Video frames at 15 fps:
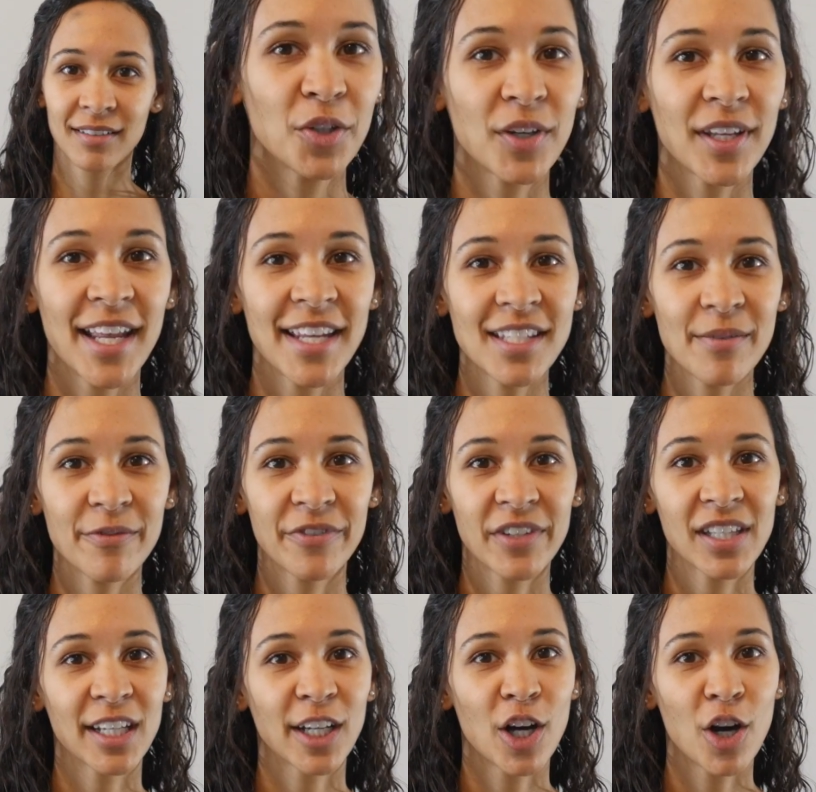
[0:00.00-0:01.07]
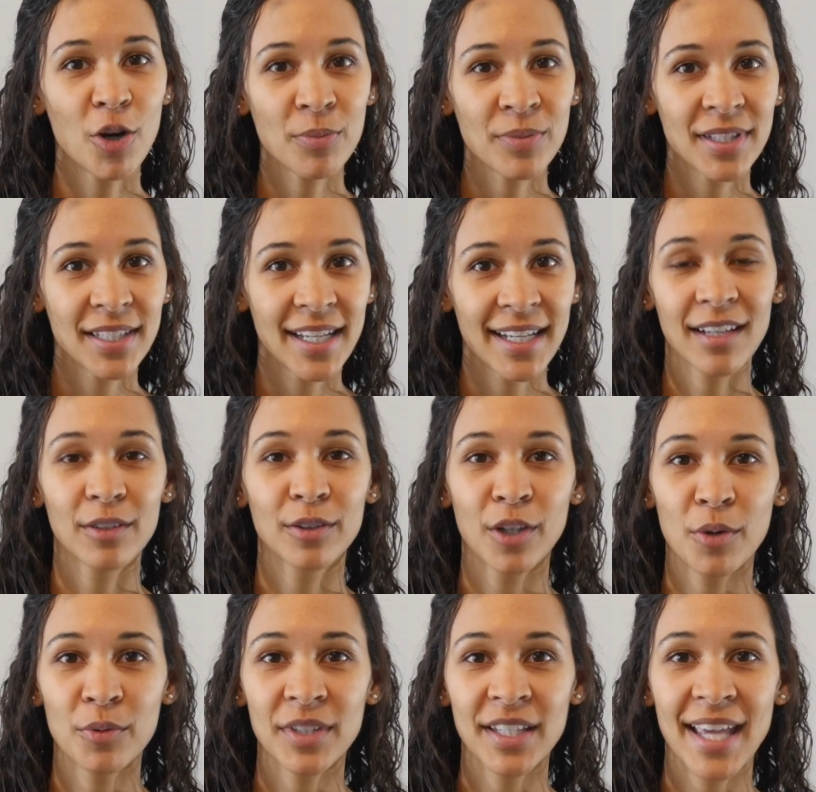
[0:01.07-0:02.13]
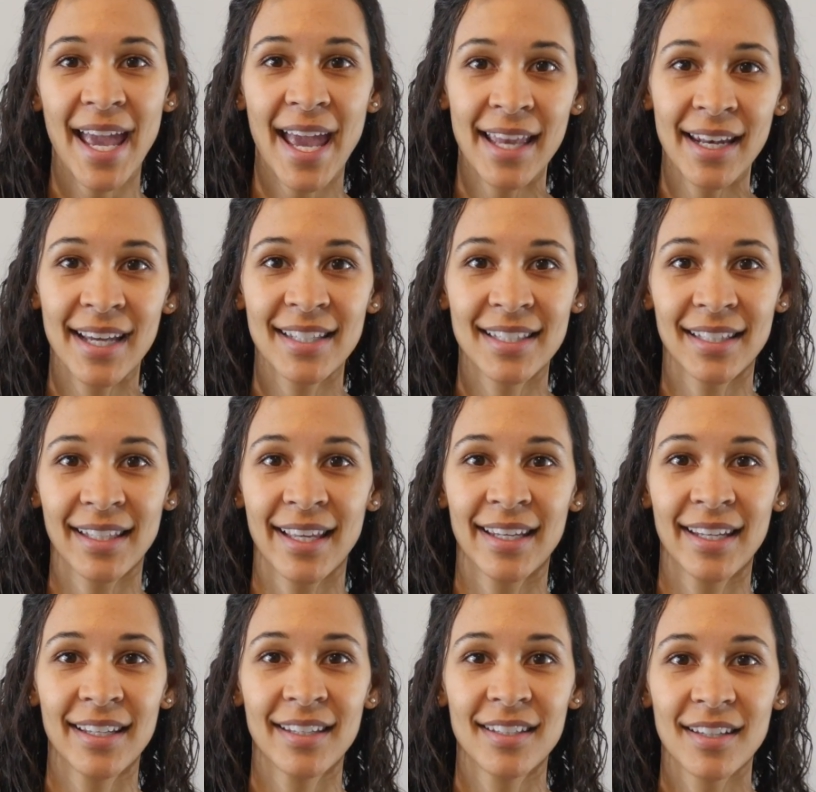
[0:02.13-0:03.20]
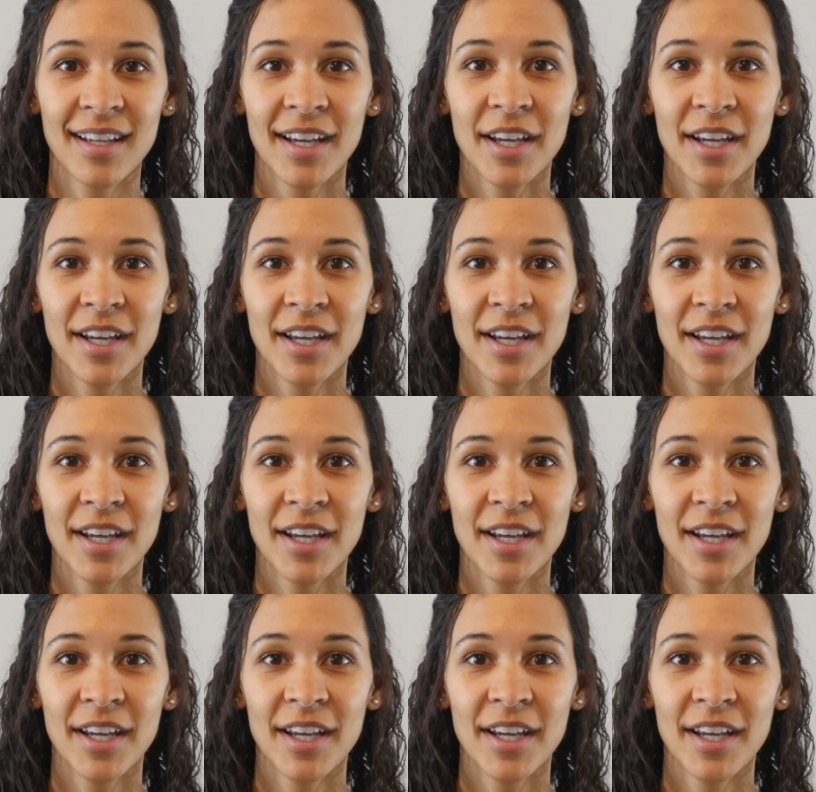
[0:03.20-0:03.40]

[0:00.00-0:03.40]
You could end up feeling homesick, lonely, and isolated.